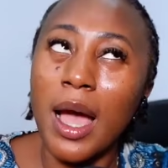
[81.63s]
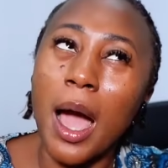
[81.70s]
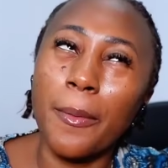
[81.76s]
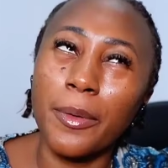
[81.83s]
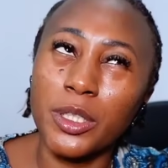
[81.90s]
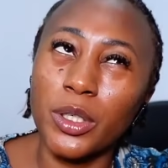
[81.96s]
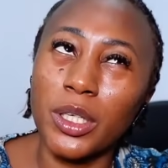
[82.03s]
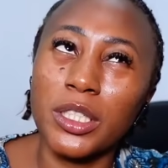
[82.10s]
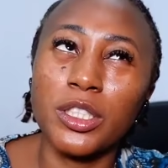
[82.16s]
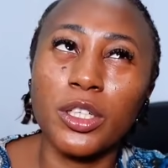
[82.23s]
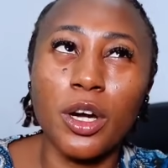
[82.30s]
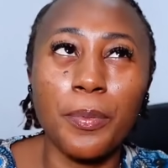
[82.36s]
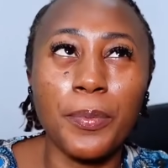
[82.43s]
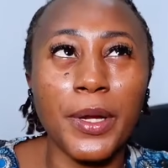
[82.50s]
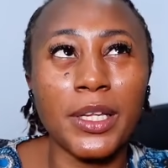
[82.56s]
Actually,
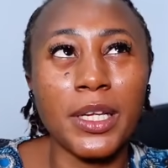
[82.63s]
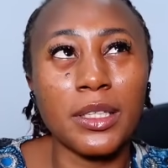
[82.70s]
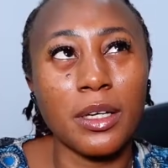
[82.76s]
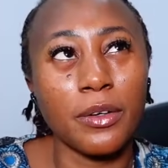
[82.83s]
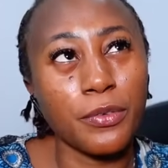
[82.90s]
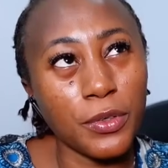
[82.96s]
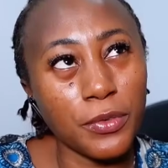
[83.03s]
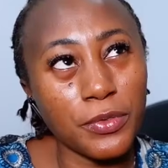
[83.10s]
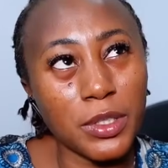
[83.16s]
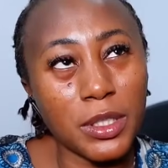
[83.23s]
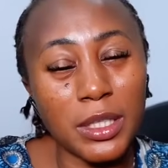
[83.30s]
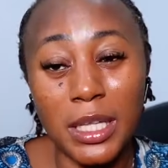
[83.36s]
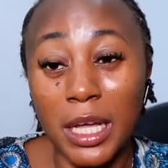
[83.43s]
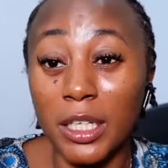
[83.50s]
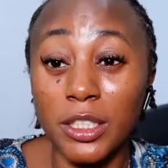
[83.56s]
she got pregnant at
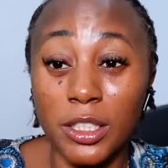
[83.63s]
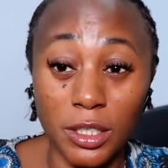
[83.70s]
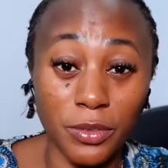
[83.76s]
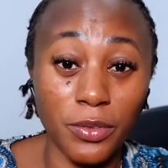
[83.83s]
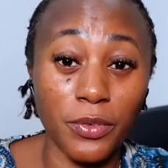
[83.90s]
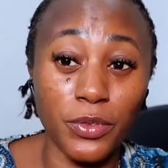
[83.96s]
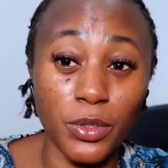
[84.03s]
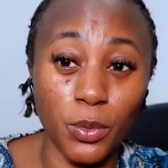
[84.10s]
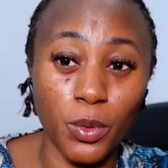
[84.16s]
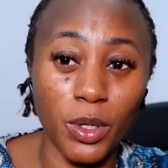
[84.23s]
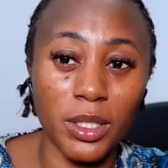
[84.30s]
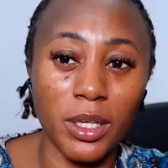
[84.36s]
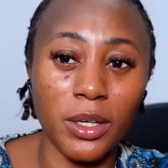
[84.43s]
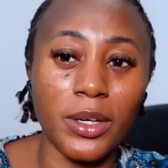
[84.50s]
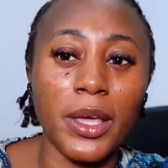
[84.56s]
15, now she's
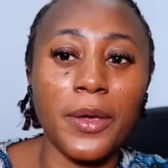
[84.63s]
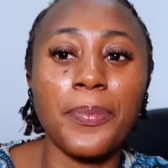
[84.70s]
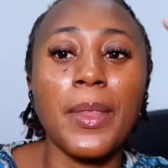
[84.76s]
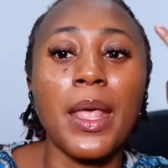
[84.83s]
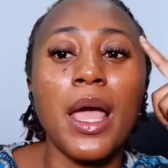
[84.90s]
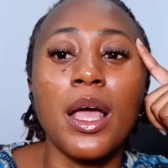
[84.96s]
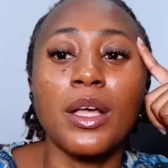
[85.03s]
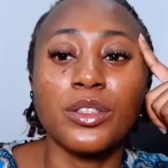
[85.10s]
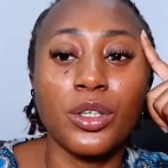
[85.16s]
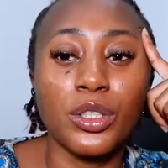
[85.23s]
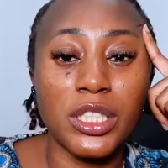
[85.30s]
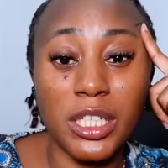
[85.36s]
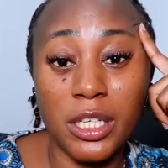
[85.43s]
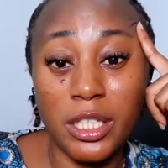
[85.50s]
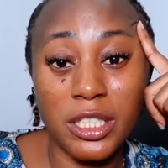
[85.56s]
51, okay?
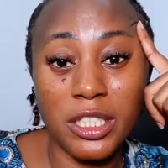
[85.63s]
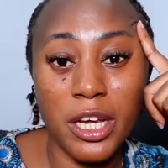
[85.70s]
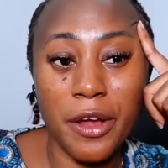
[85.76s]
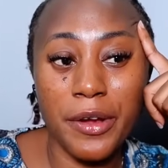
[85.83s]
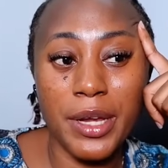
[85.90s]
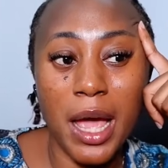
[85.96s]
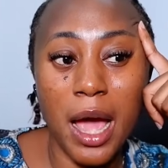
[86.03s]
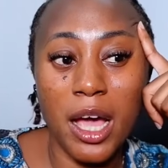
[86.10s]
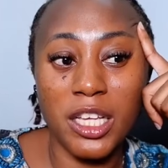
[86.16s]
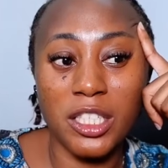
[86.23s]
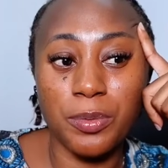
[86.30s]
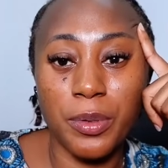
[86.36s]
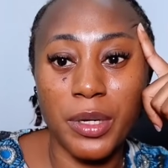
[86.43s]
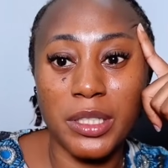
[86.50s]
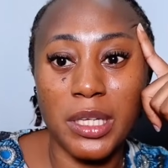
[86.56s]
So she's sharing her
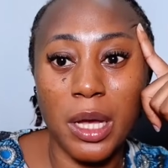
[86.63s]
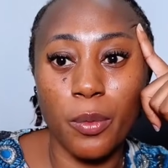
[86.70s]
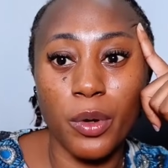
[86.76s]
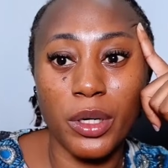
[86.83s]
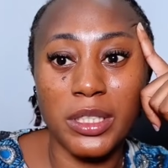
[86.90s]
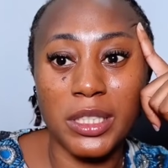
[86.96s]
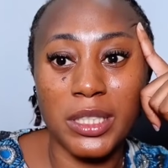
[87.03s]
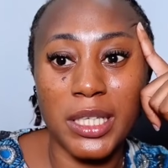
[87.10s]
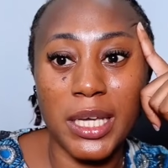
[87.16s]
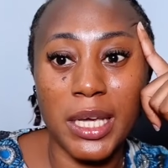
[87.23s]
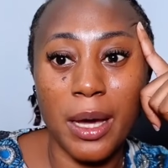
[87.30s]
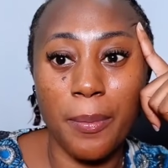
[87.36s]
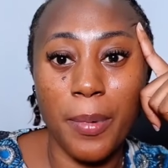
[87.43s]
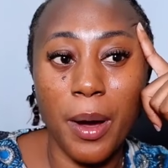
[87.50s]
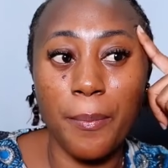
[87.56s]
experience and what she
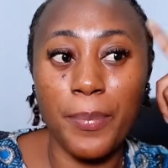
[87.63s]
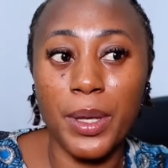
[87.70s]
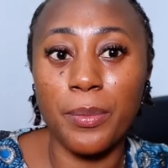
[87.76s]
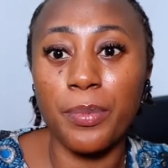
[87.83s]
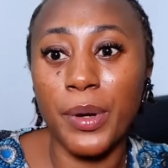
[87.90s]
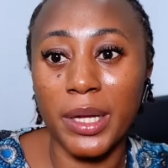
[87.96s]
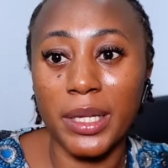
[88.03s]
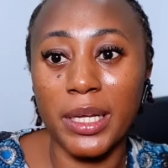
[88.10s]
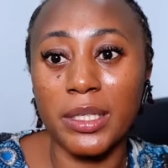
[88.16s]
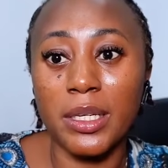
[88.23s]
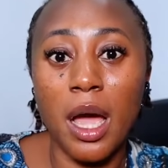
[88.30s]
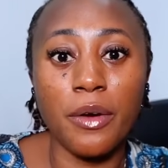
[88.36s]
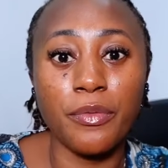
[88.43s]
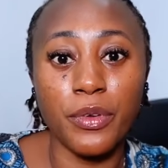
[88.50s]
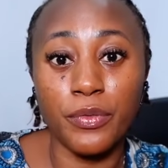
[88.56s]
think about being
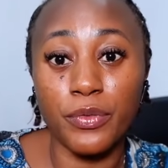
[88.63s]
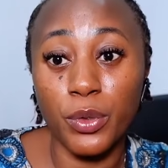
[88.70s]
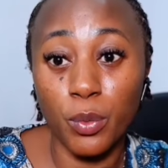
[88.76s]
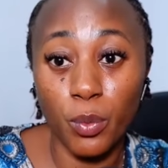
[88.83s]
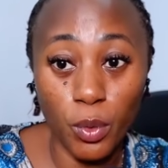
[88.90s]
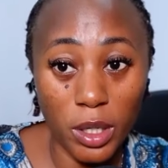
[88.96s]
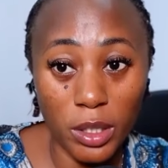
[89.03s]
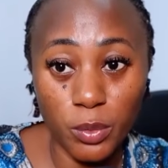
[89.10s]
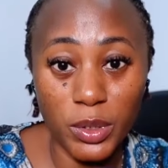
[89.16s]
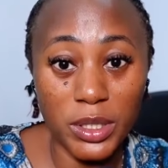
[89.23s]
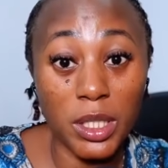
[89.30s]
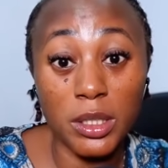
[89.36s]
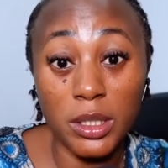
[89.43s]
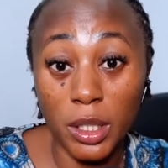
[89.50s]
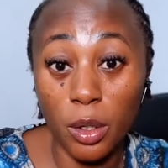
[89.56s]
pregnant at 51
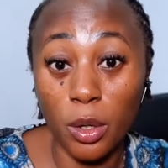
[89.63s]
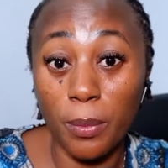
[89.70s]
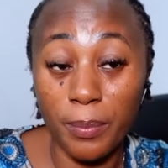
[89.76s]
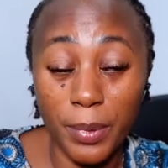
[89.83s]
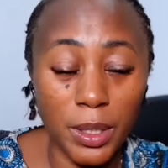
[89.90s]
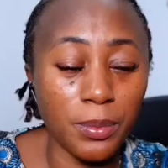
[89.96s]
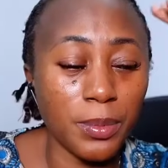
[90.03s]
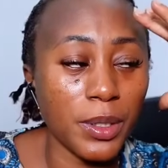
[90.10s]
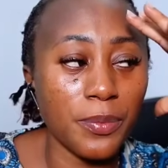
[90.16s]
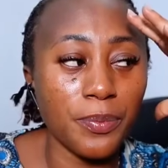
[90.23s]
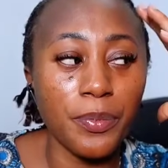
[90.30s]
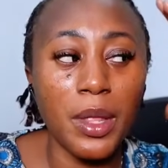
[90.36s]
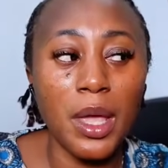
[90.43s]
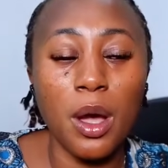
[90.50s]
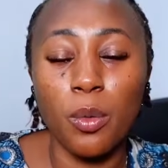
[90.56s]
with her second
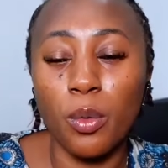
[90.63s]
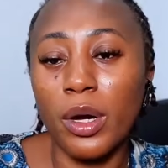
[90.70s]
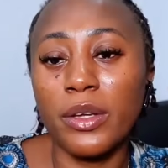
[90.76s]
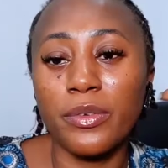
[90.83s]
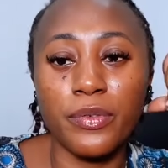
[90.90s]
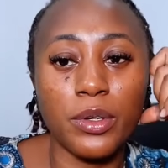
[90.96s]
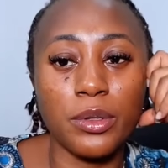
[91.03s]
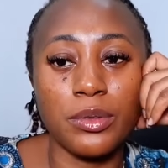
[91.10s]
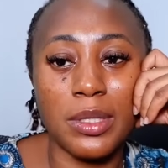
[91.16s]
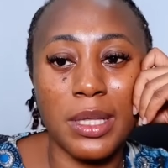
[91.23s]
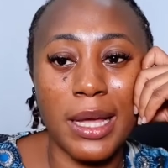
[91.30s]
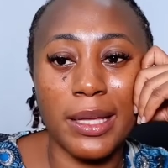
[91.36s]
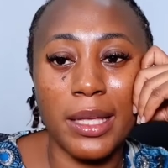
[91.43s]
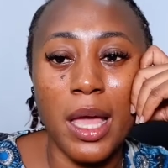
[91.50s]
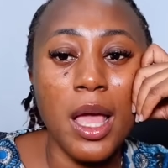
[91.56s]
baby, what it feels
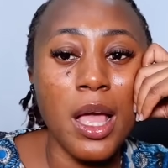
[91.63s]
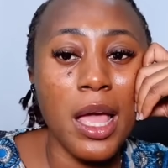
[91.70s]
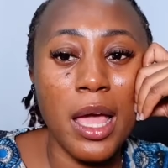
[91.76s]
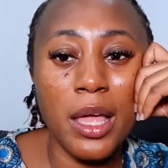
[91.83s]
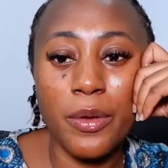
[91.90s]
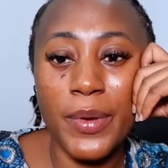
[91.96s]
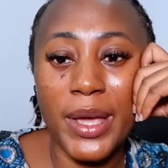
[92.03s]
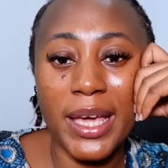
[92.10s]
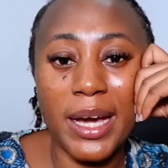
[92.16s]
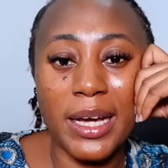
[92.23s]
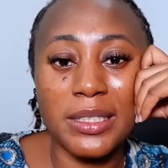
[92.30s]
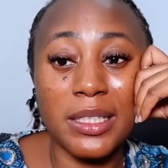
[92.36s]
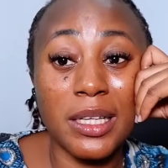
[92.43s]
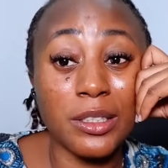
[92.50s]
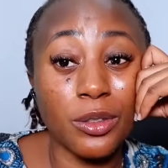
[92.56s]
like. Anyway,
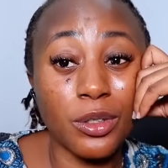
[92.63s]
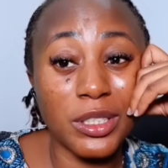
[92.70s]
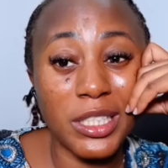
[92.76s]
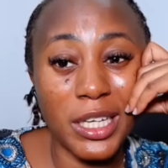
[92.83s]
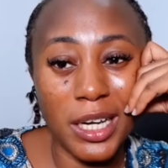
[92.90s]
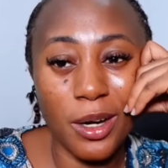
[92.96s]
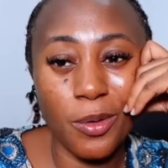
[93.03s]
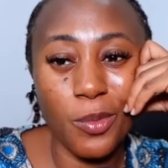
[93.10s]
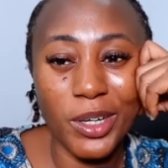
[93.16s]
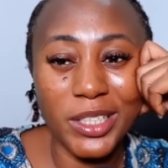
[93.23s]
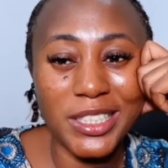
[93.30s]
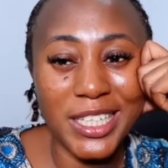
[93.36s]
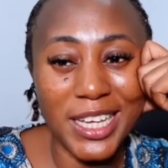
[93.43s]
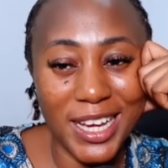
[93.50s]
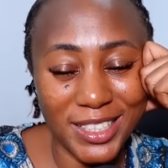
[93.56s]
guys, let's go check out
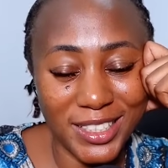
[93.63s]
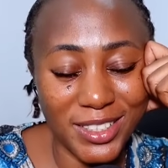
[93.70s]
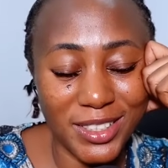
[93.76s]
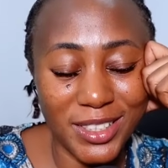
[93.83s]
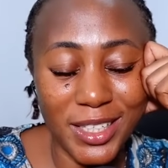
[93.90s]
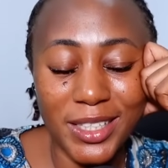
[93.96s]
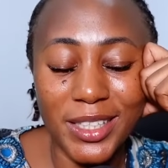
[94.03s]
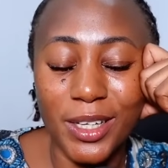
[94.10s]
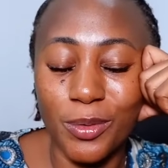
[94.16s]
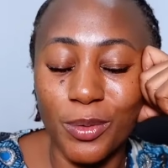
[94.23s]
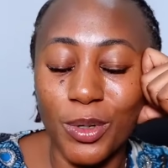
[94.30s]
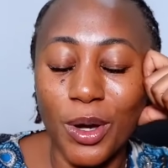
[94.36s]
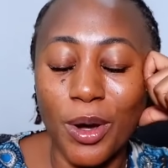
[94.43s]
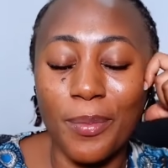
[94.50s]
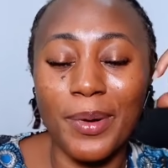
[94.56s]
what she has to say, then
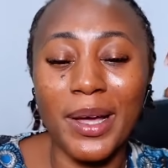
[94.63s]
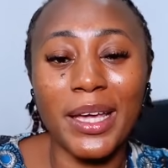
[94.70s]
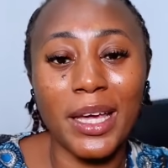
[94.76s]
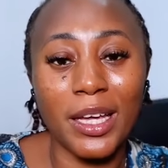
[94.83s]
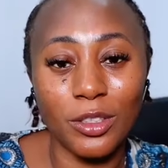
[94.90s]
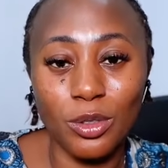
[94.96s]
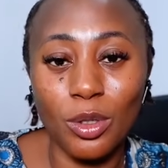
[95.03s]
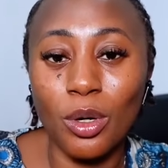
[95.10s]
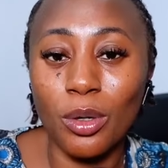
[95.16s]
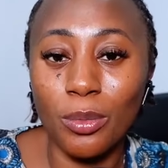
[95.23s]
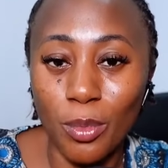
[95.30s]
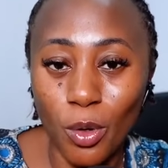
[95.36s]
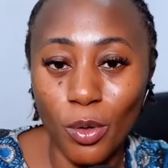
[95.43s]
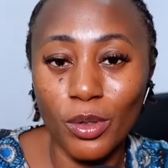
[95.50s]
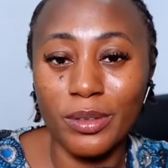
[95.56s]
we'll come back and
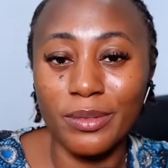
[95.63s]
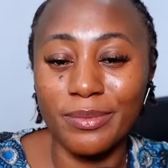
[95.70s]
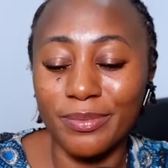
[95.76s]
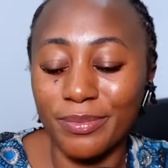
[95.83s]
talk more.